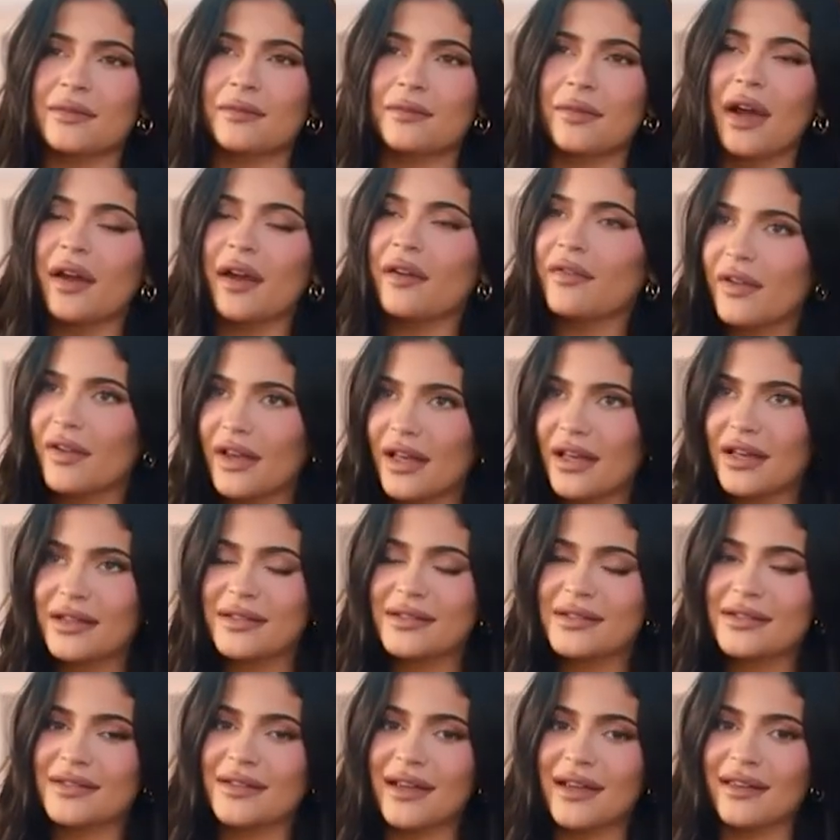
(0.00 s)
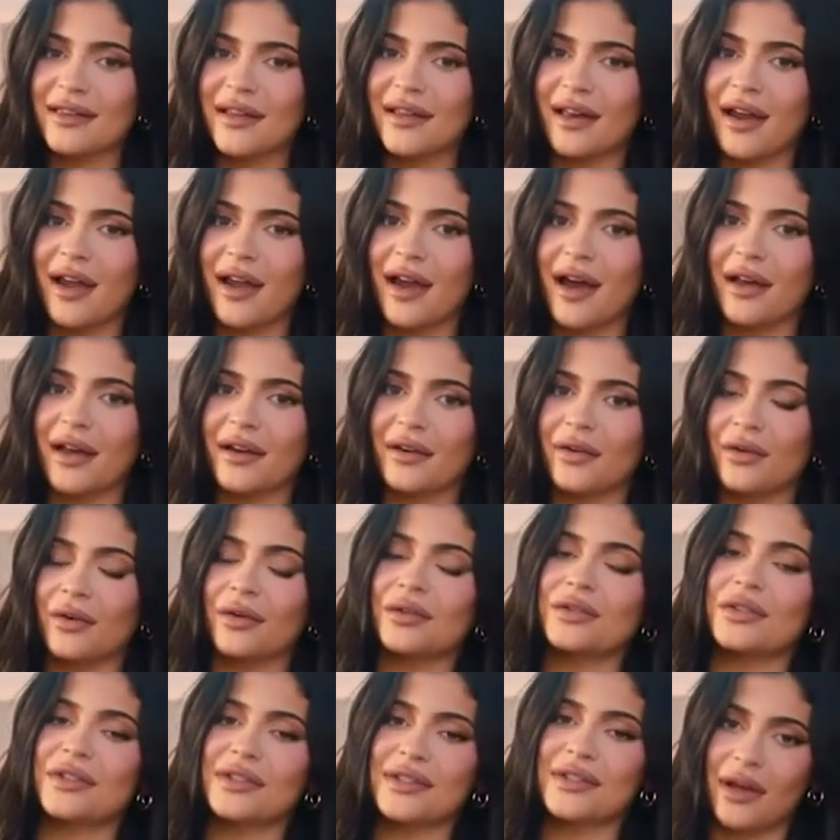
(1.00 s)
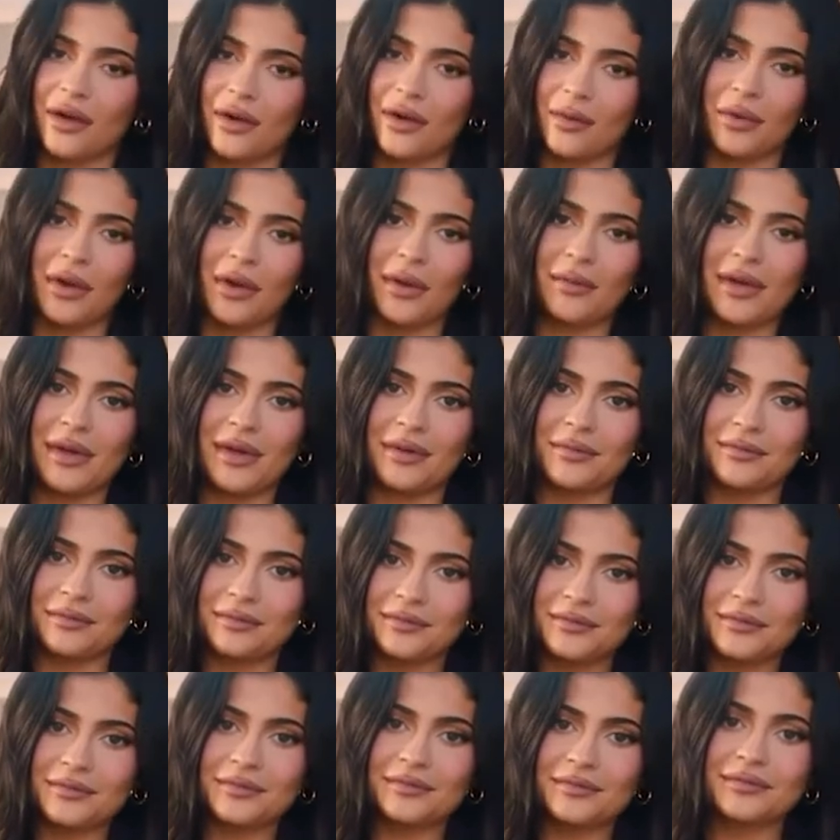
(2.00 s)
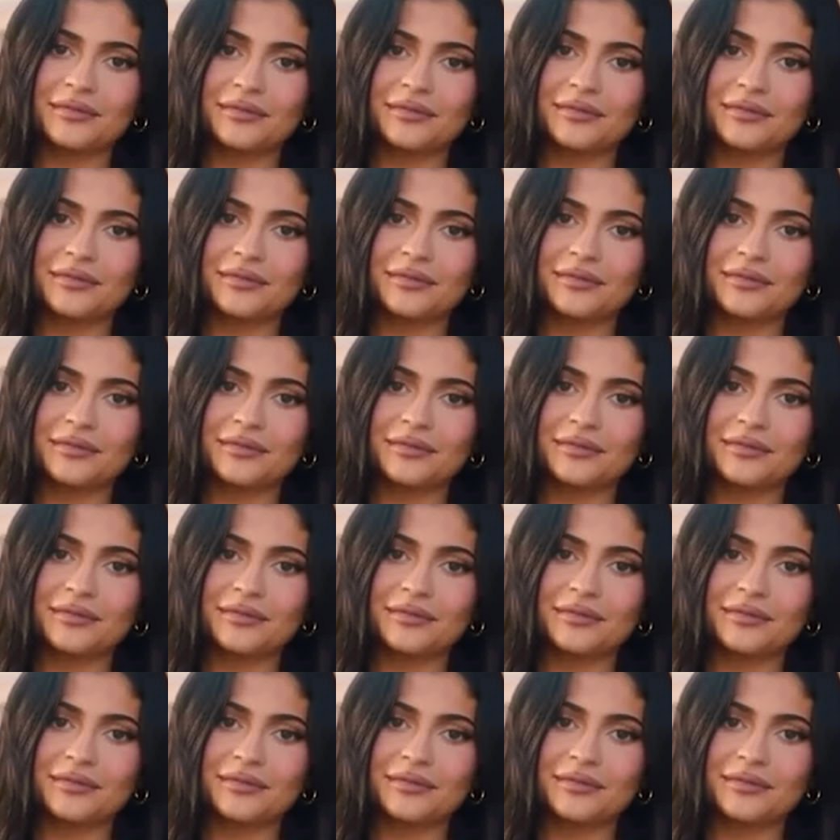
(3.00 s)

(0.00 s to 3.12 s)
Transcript: hasn't responded to the whole drama, and I don't think she will.